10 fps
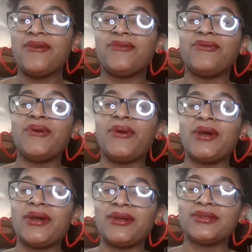
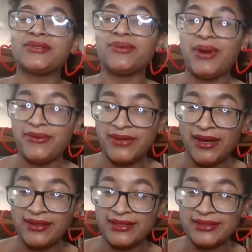for
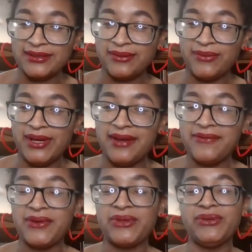$12
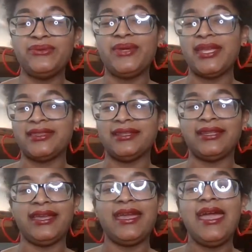whenever you get the
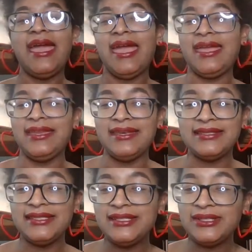link. It
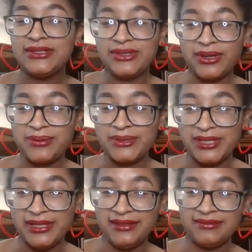is in the
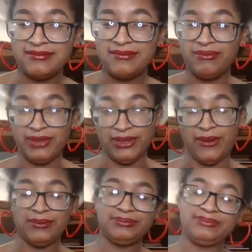description
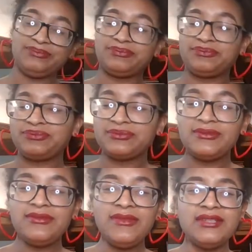below.
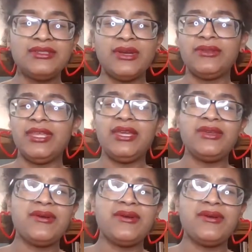So thank you